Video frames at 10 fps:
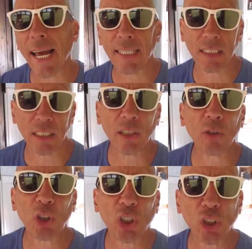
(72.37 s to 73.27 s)
at Xero
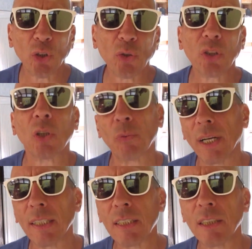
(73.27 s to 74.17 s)
Shoes
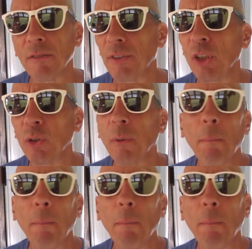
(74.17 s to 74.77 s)
relative to